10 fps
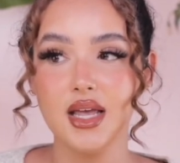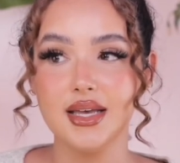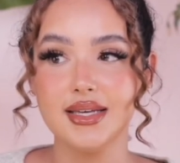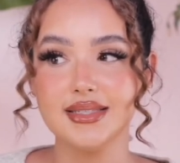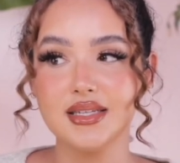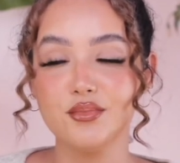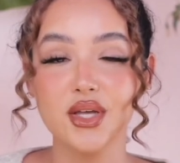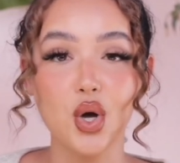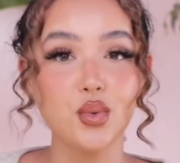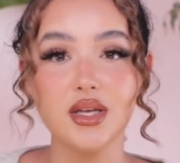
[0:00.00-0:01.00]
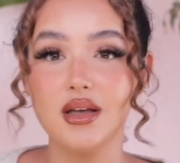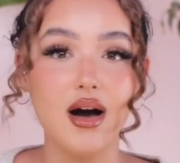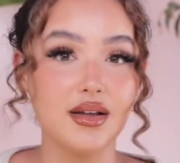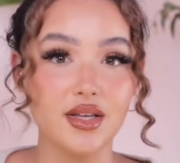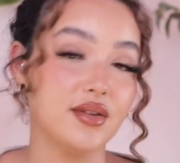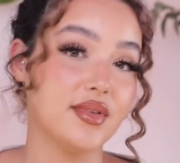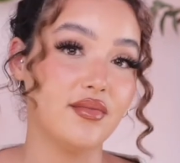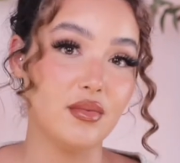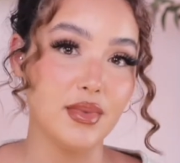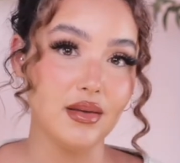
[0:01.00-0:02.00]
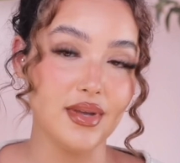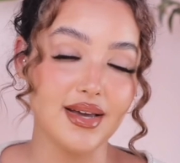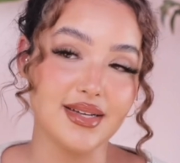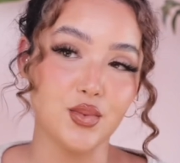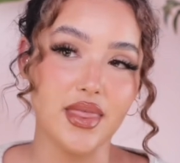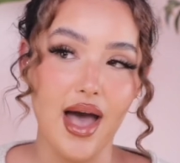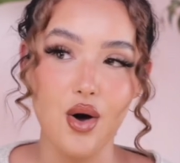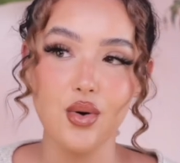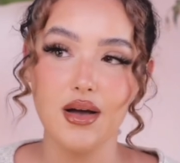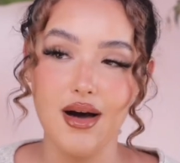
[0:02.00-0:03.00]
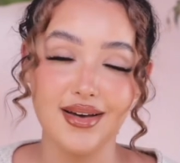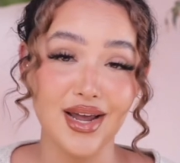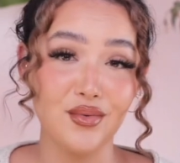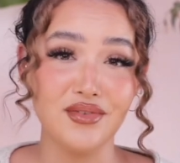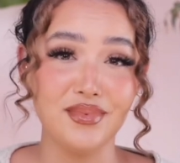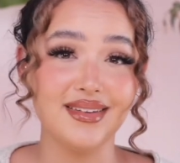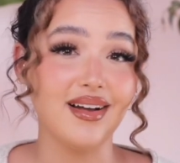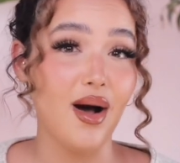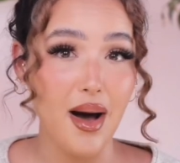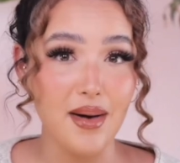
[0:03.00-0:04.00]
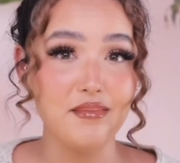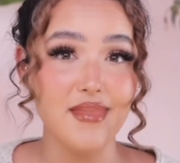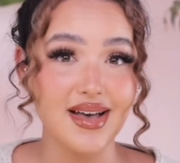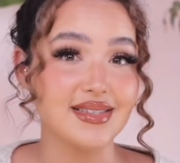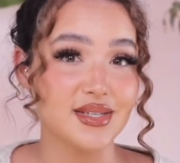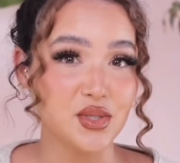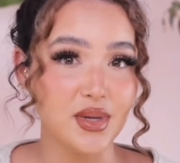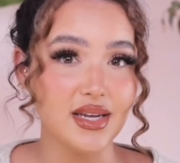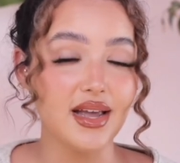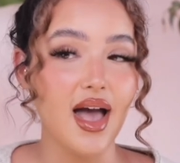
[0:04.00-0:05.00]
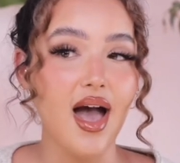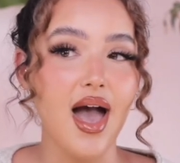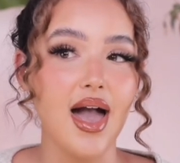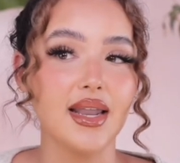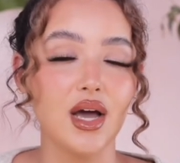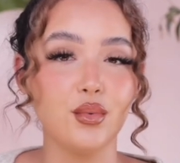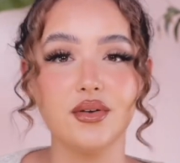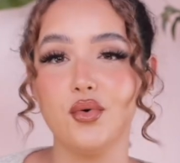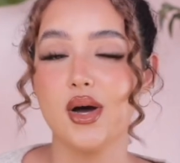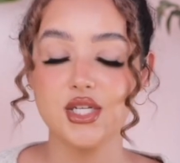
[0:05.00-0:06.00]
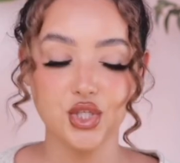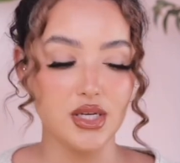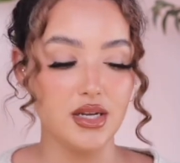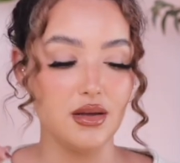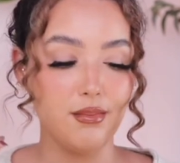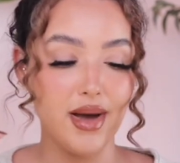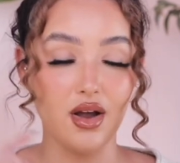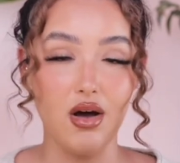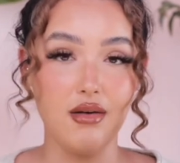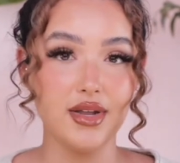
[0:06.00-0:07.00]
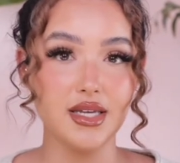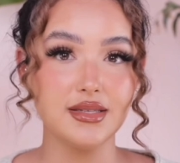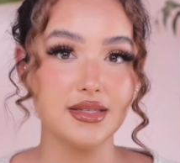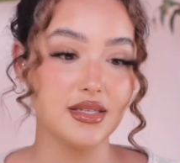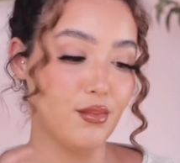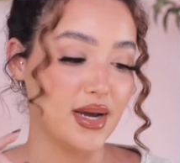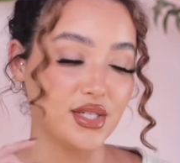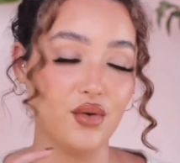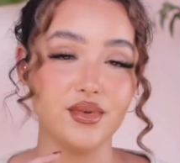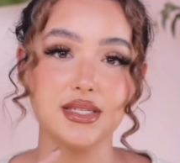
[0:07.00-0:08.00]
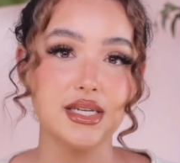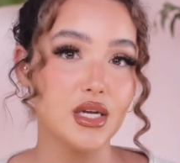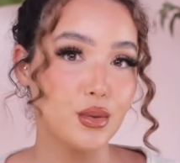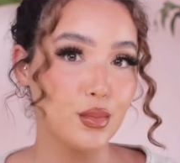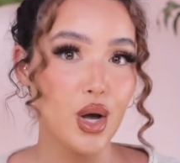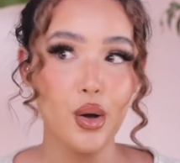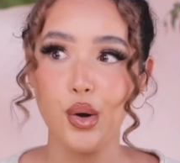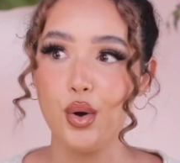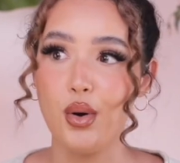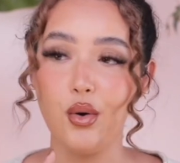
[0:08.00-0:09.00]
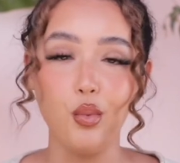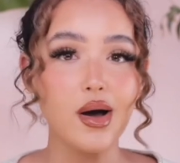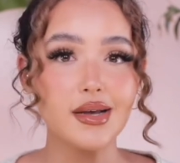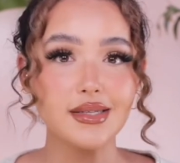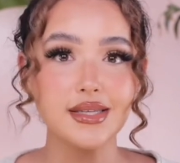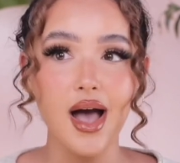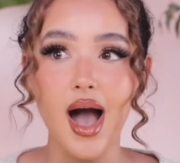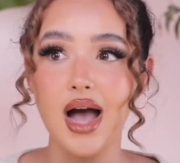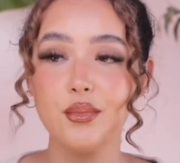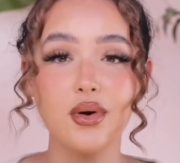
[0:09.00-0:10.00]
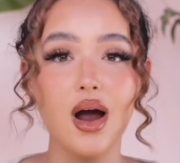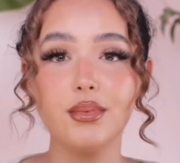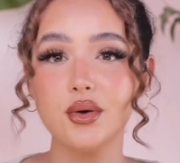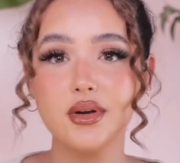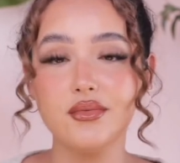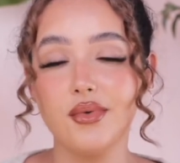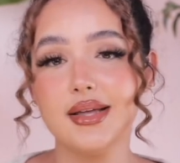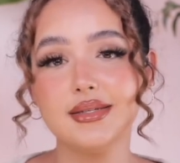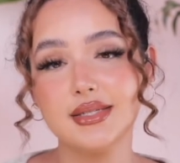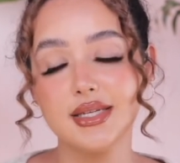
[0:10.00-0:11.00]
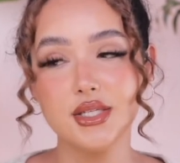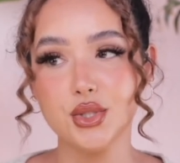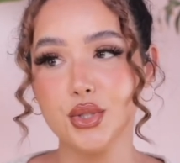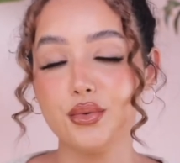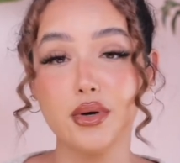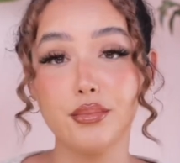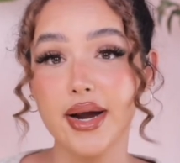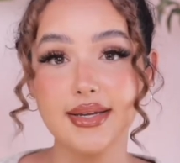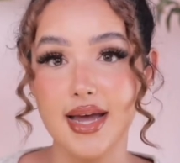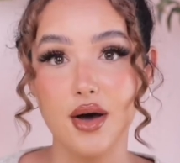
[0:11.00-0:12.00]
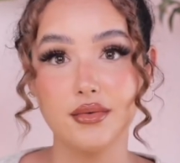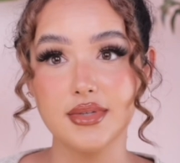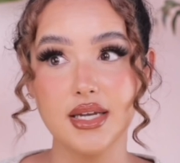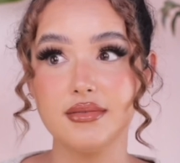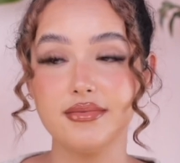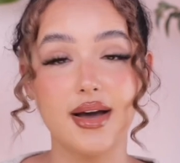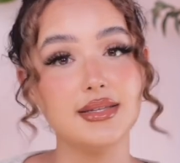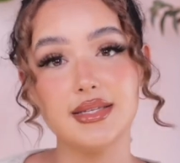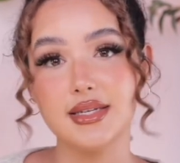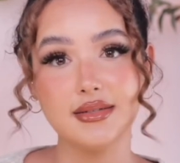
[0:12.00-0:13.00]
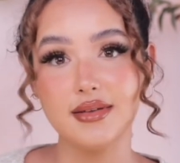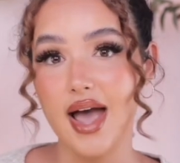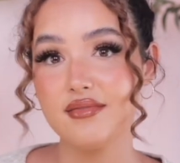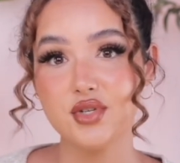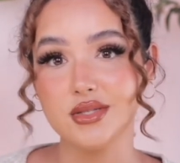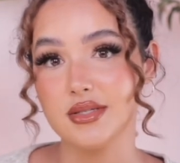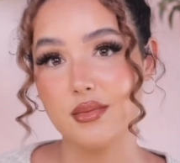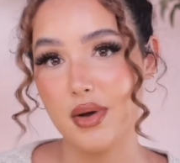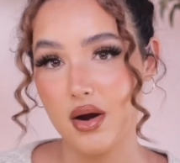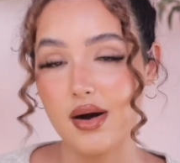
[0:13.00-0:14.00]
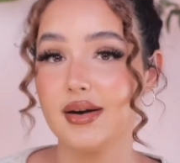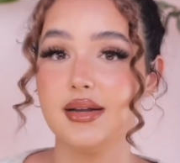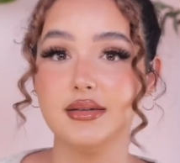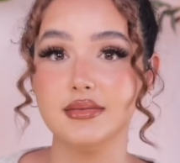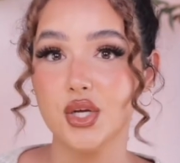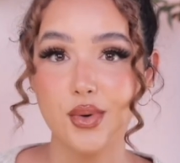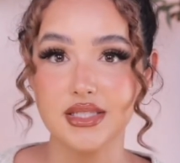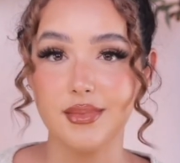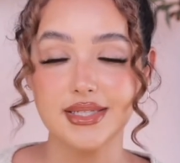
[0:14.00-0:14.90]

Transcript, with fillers: is something only God could have given me because without God, I would have been a hot mess this week and I would have questioned my confidence, my self esteem, who I was, I probably would have went into a breakdown if I didn't have Jesus in my heart and he wasn't my